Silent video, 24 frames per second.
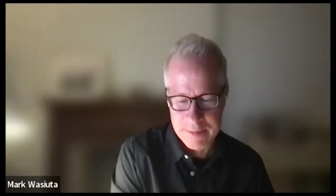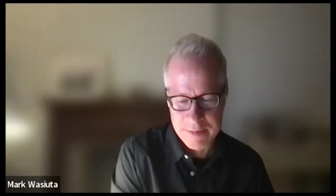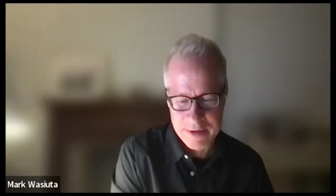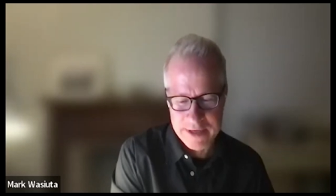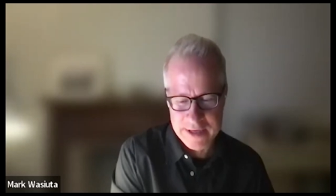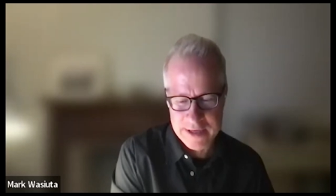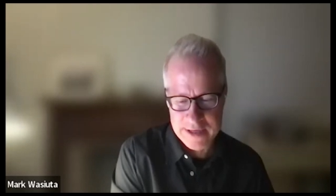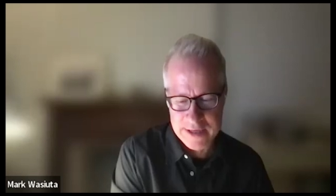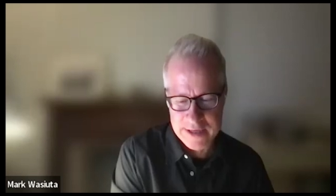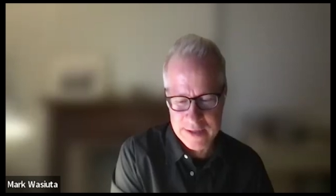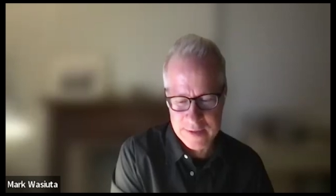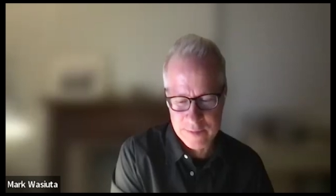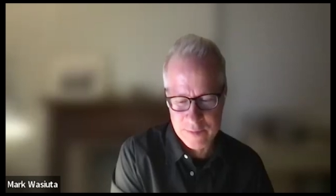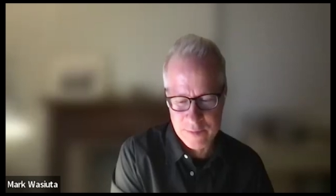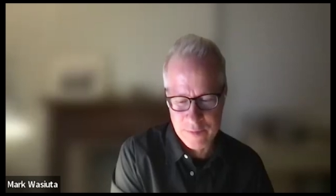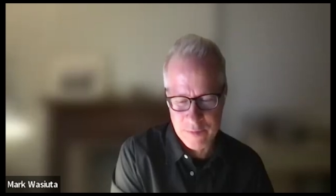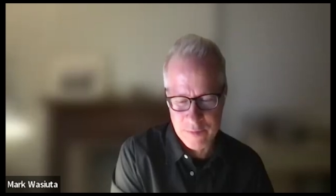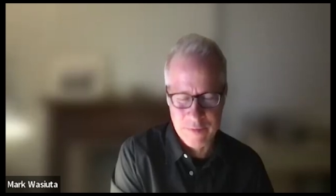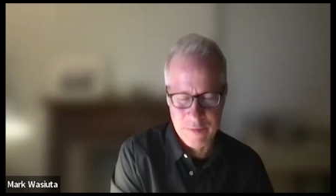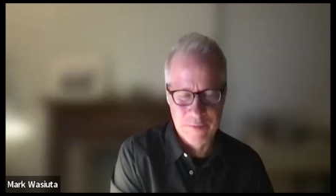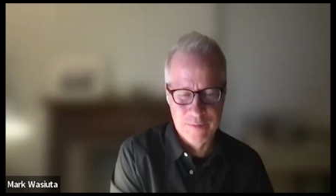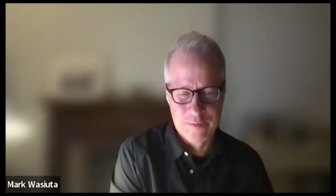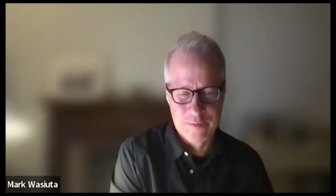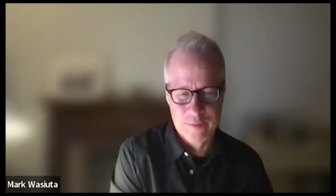maybe
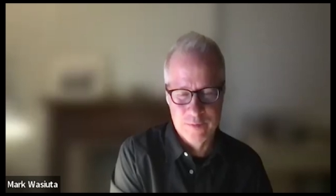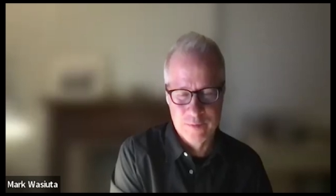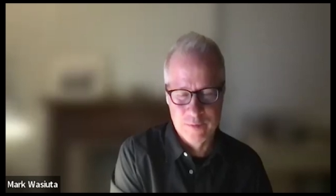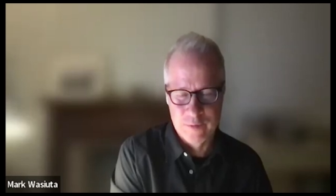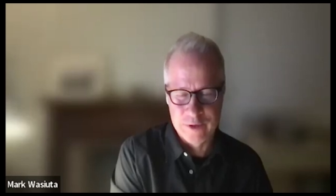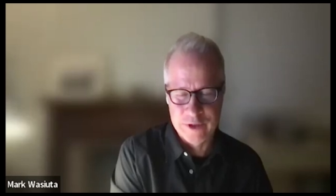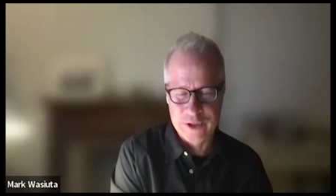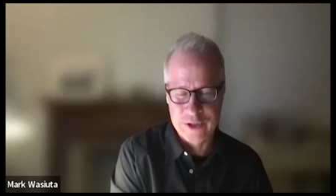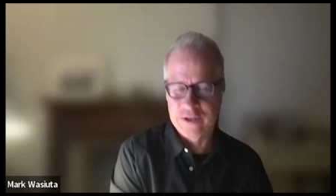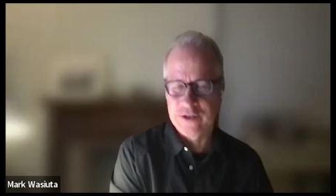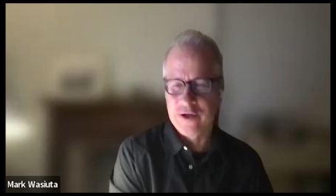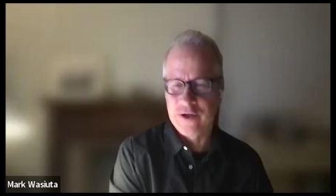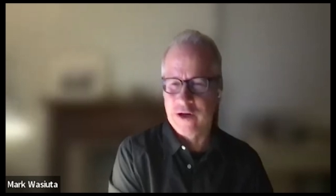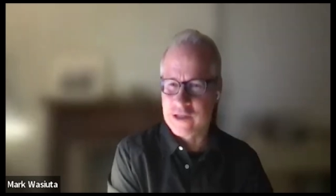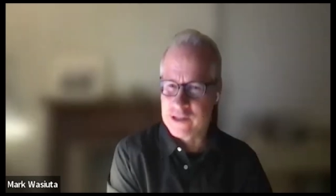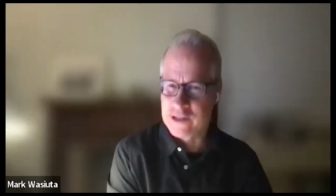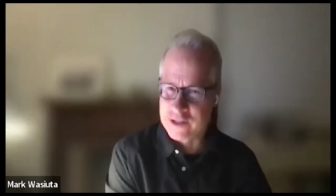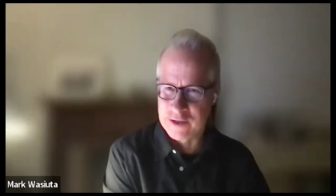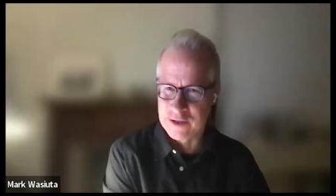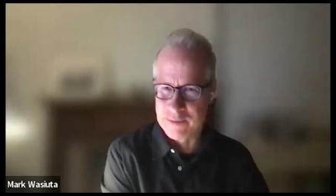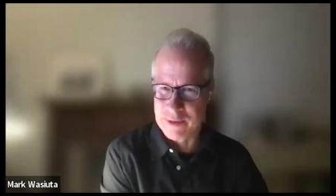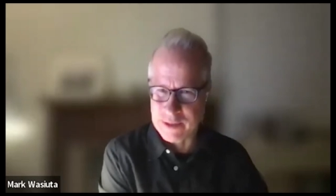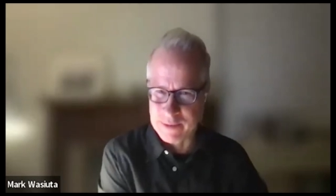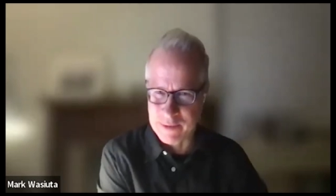we should
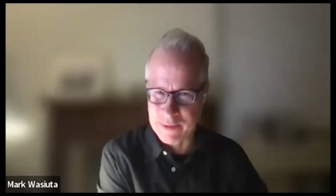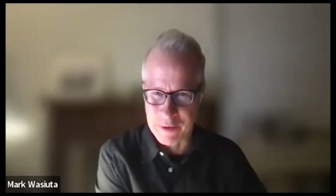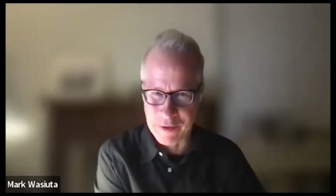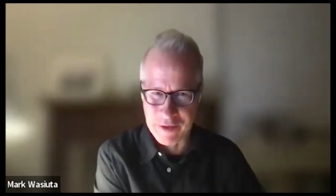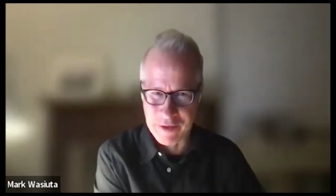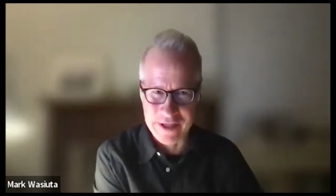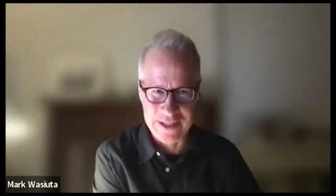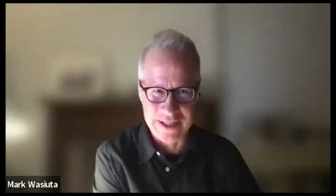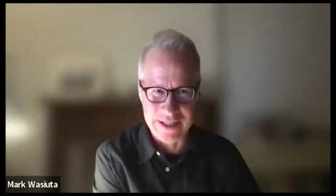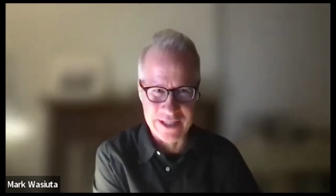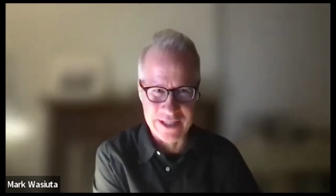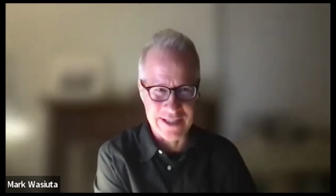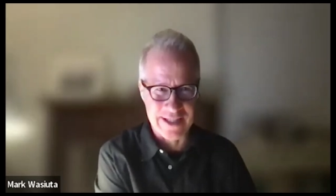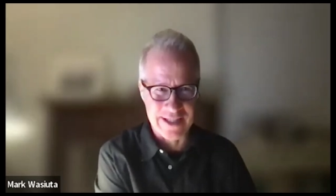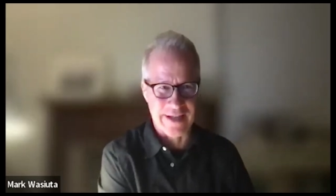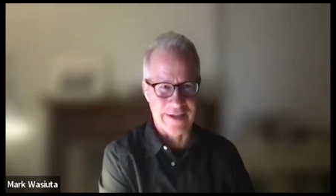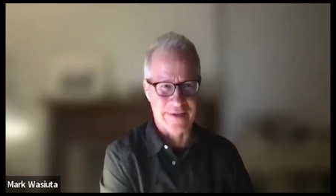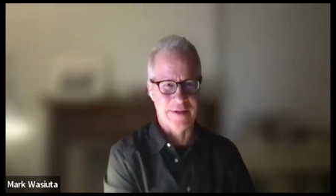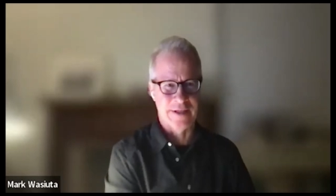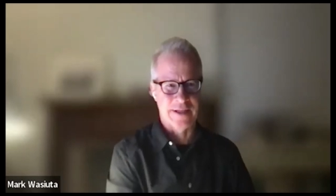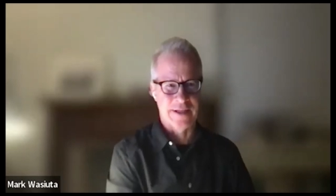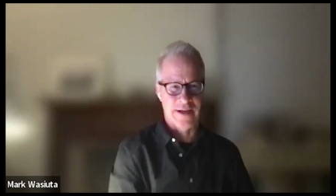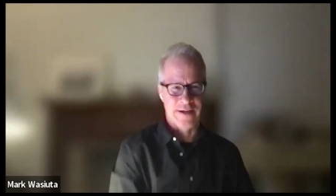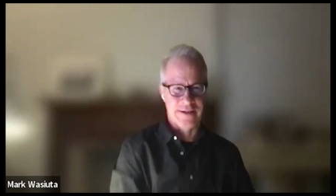talk a little bit about thesis
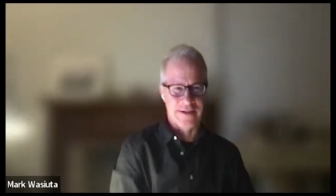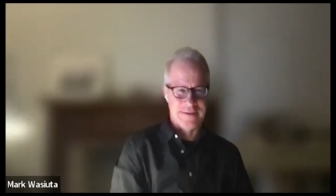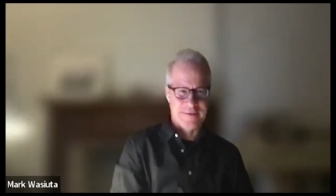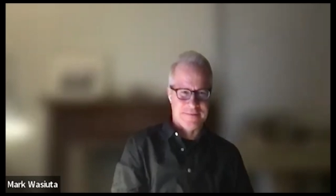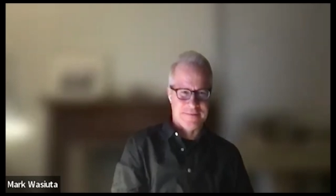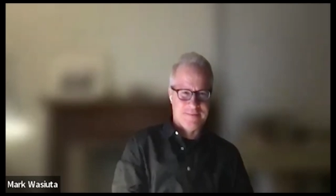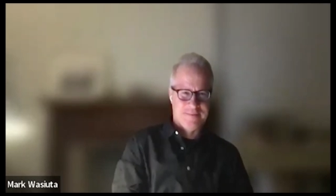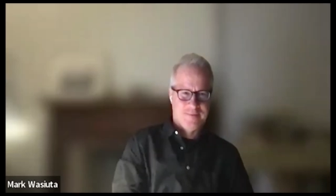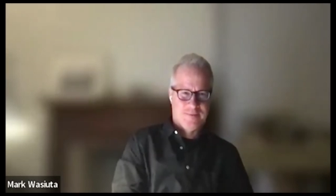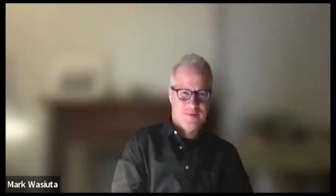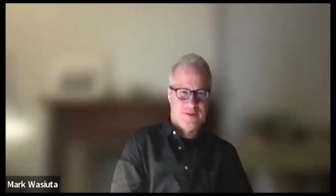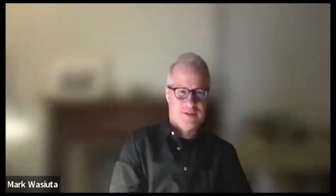then. Uh,